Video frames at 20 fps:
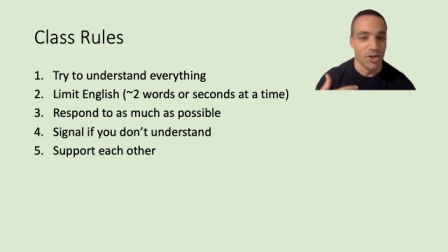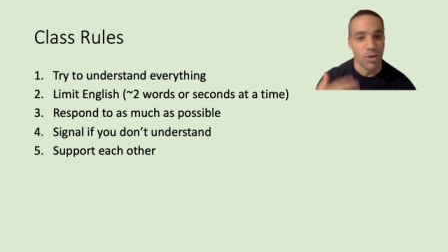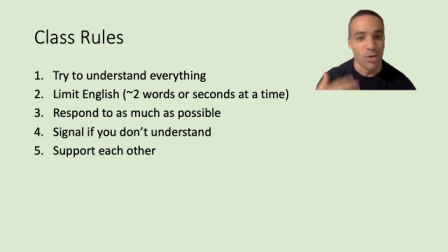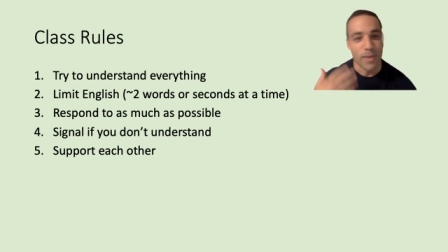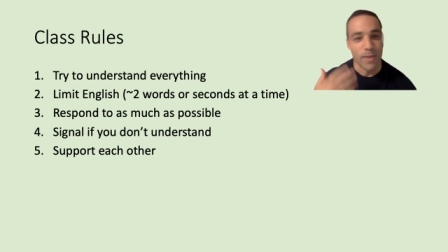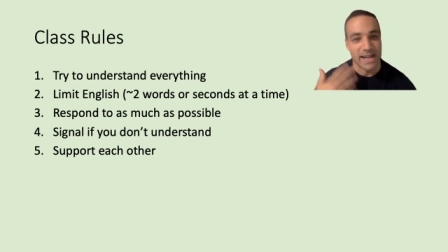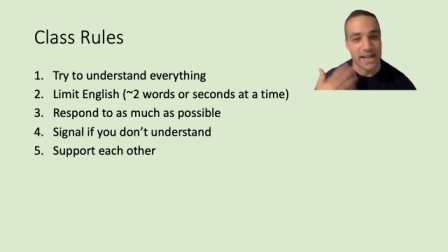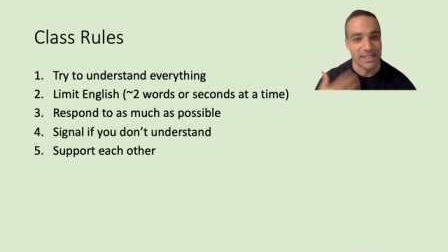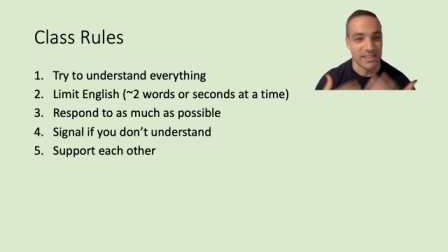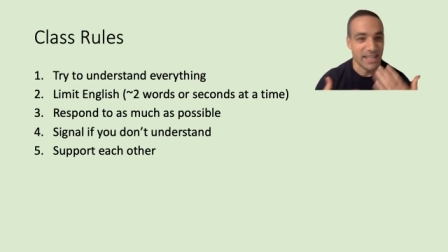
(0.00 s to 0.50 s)
go
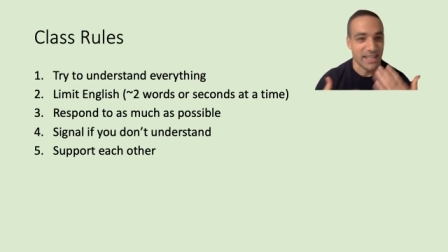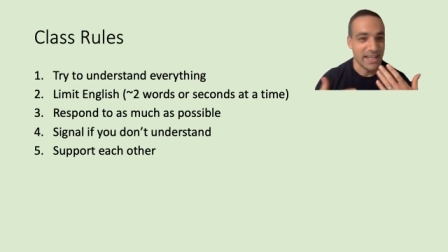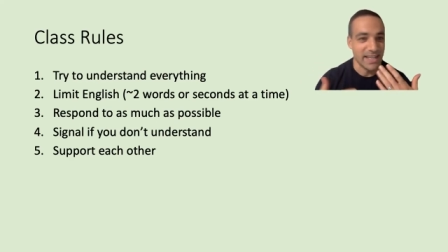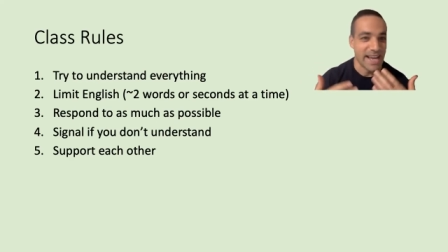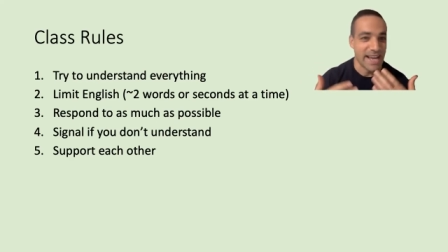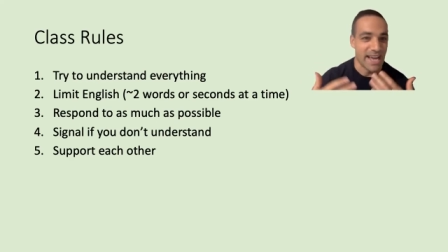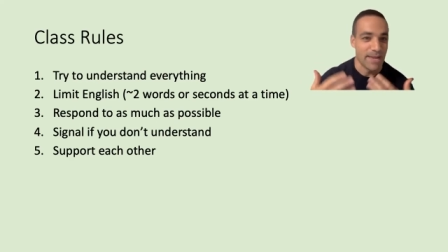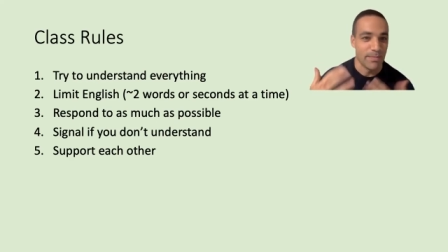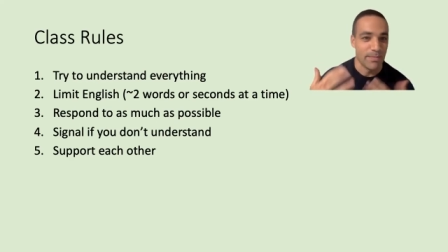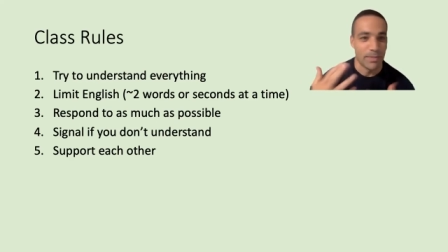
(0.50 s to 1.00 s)
back, say it
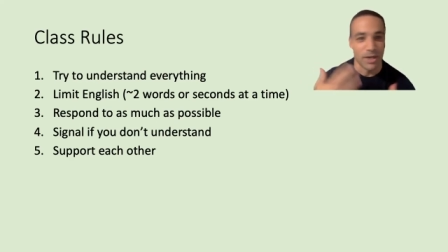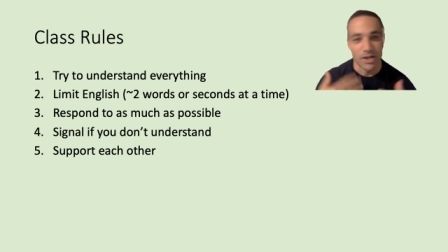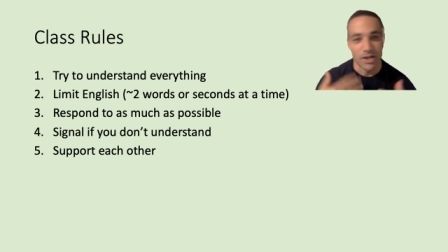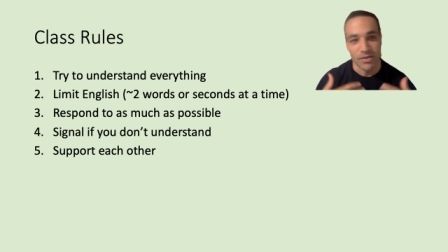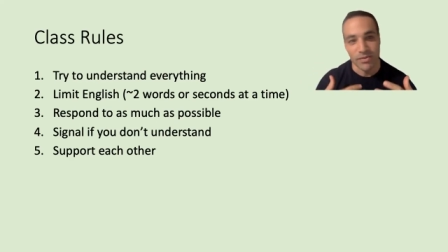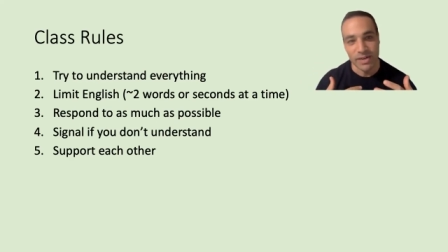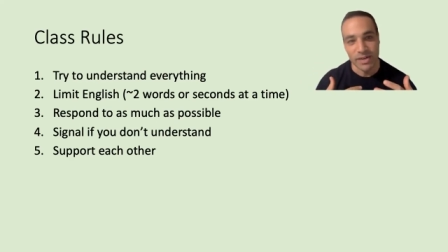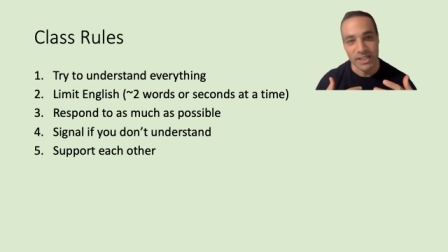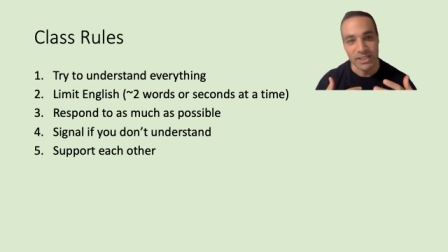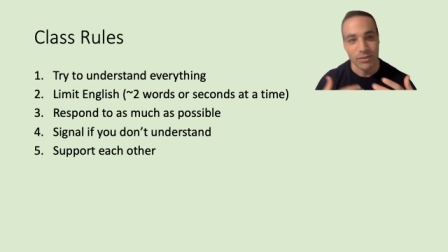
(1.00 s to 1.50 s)
again,
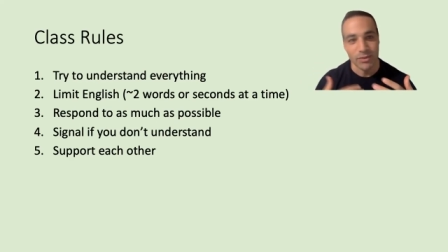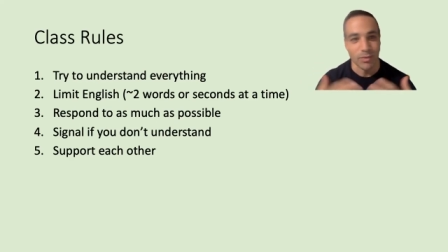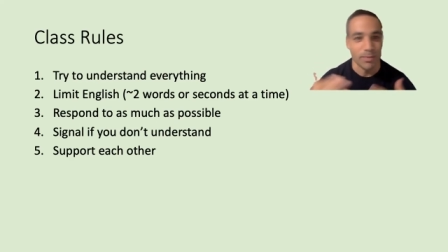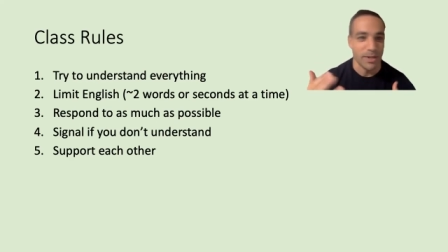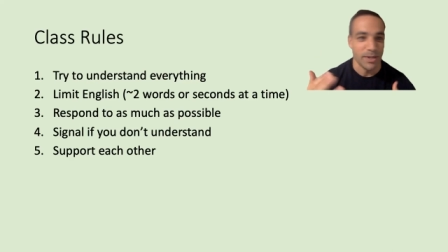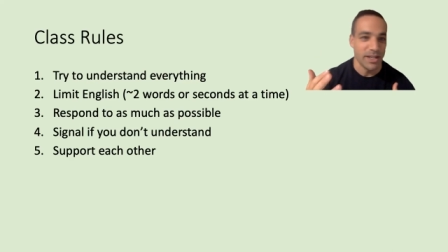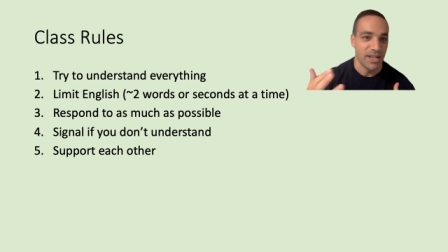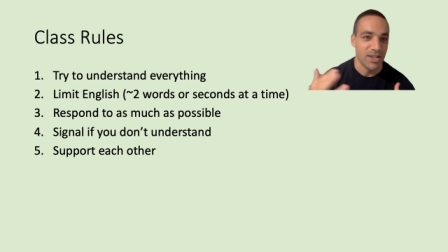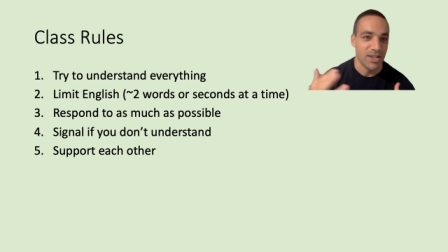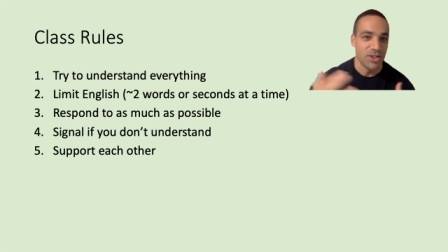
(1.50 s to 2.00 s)
paraphrase it,
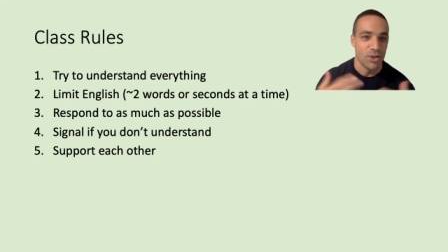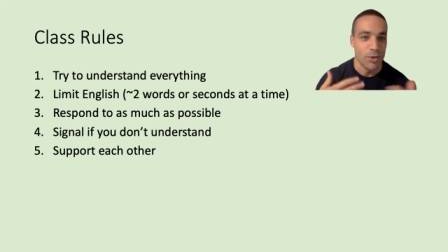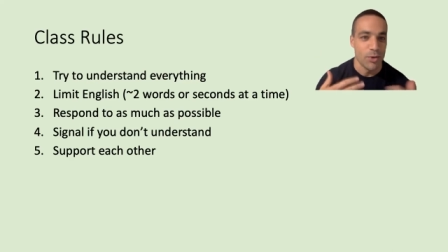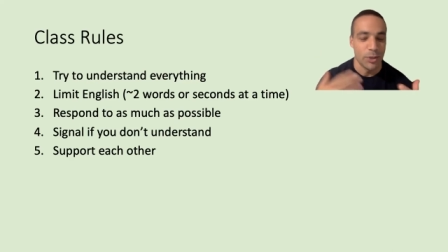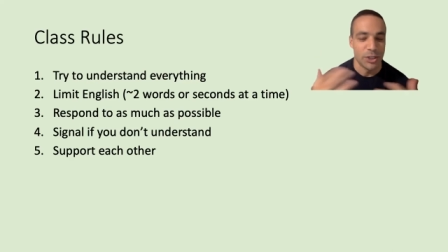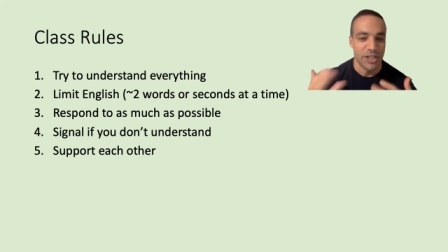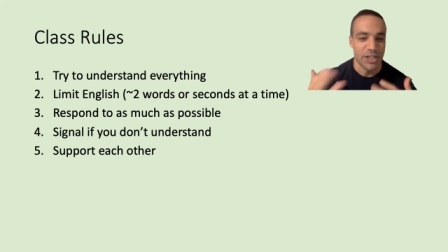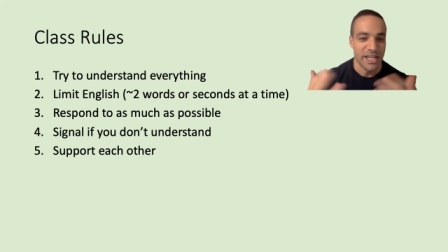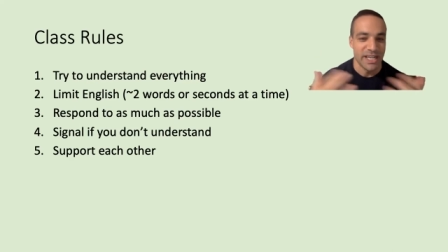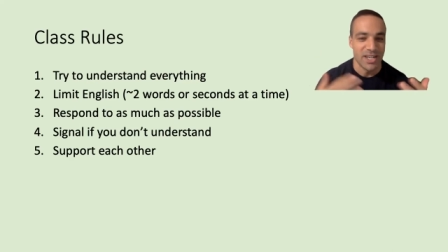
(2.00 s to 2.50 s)
repeat it, do
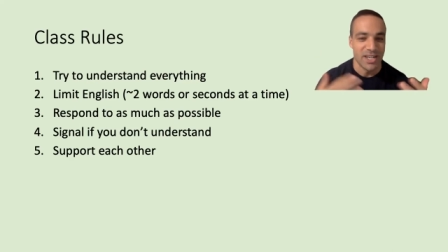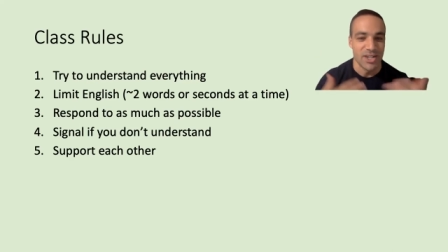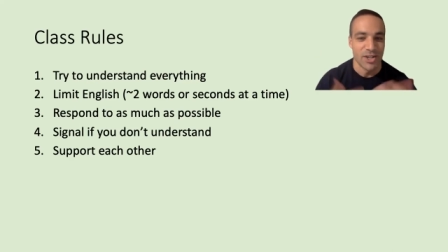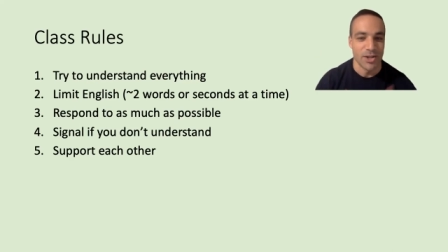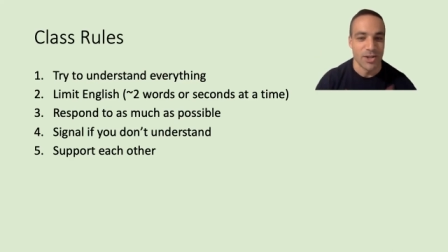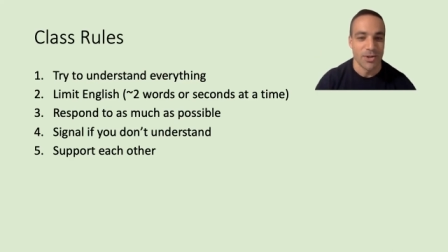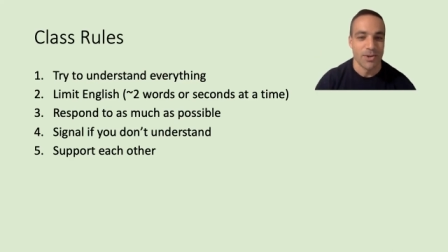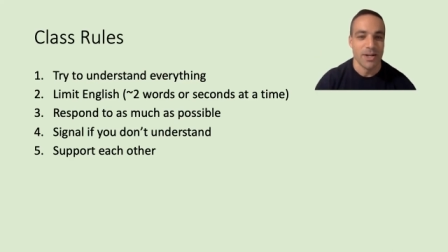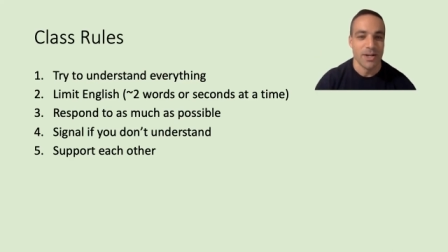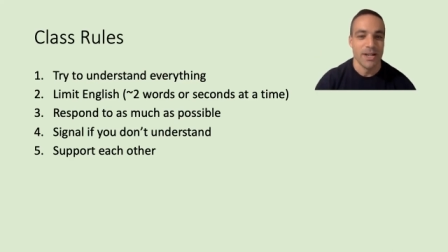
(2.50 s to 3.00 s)
what you need to
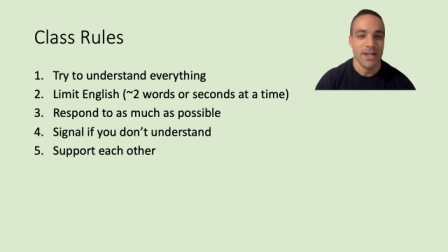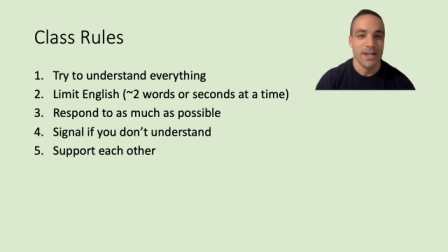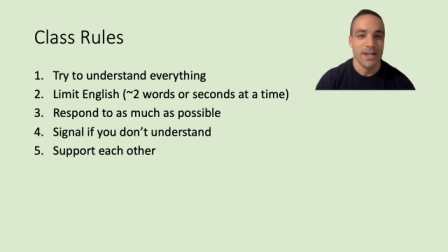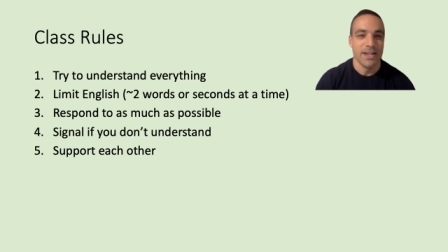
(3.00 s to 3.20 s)
do